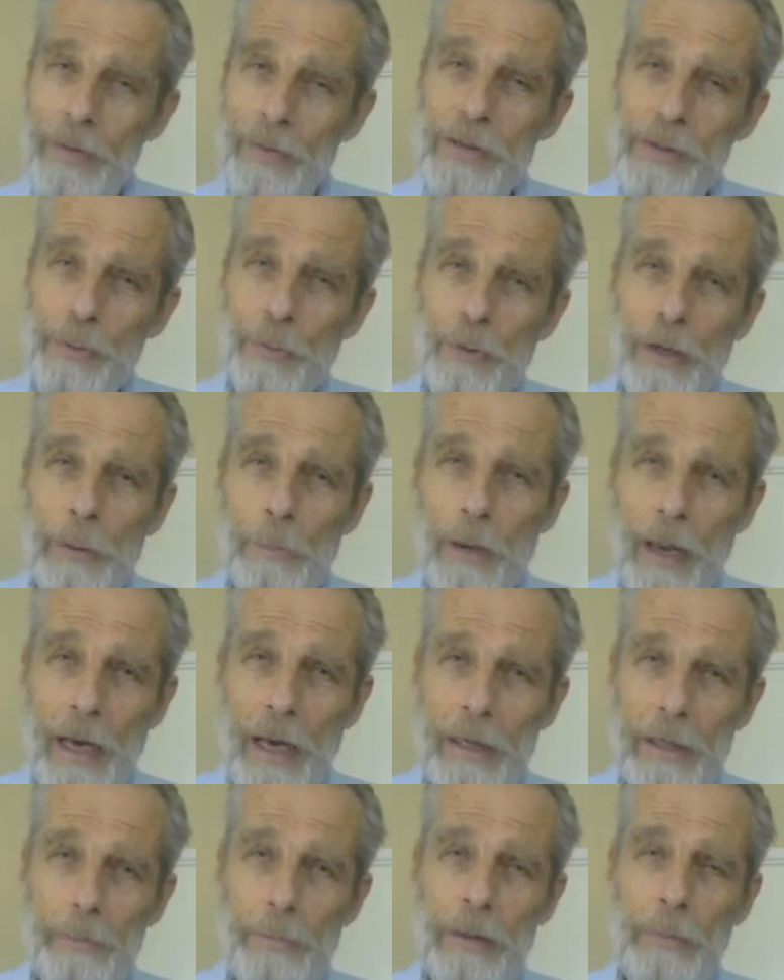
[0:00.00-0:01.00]
this would
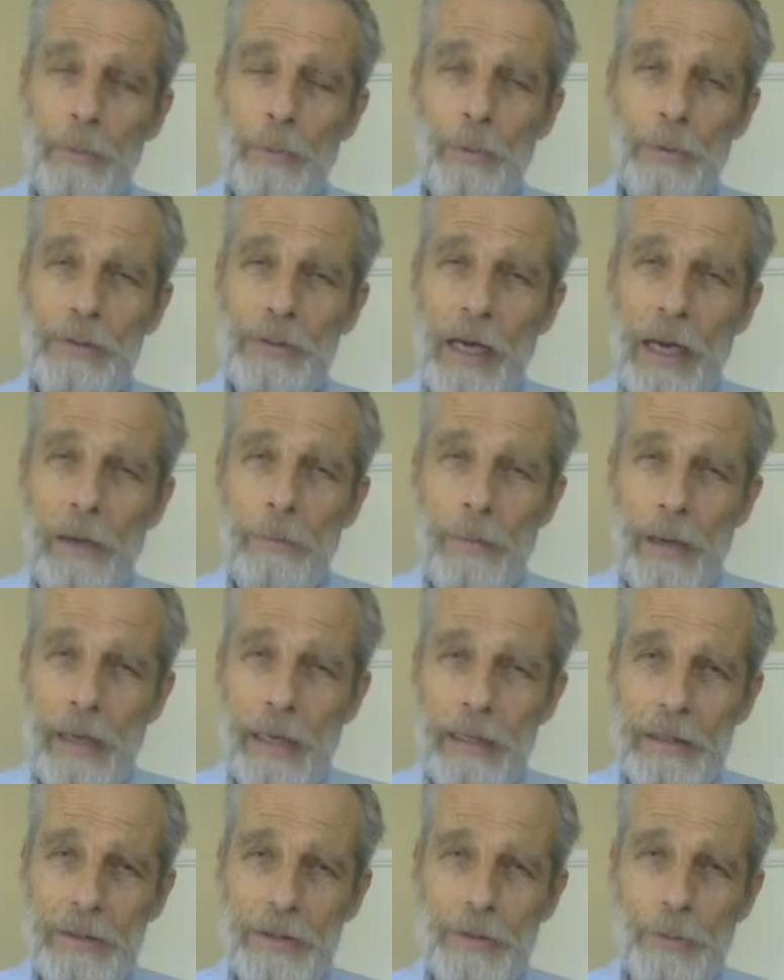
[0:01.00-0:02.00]
apply to people with
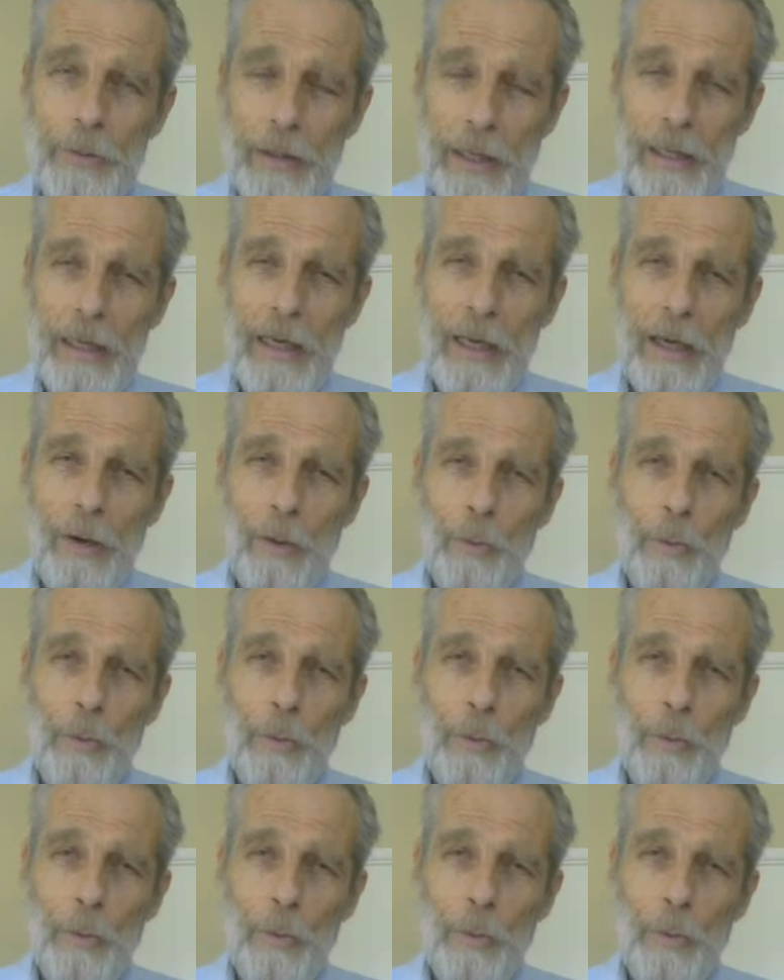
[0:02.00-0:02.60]
diabetics, okay,